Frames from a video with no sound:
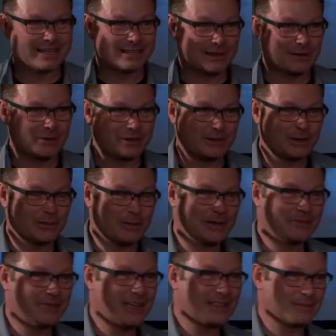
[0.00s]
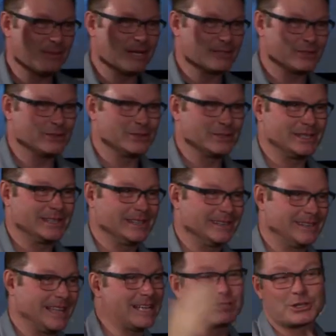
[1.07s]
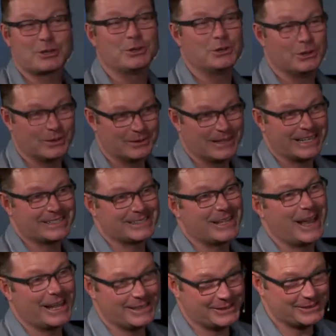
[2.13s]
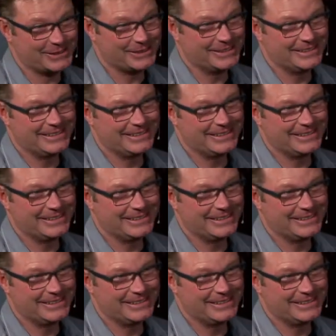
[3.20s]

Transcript: in there with your big faith muscles. That's cool. That's nice.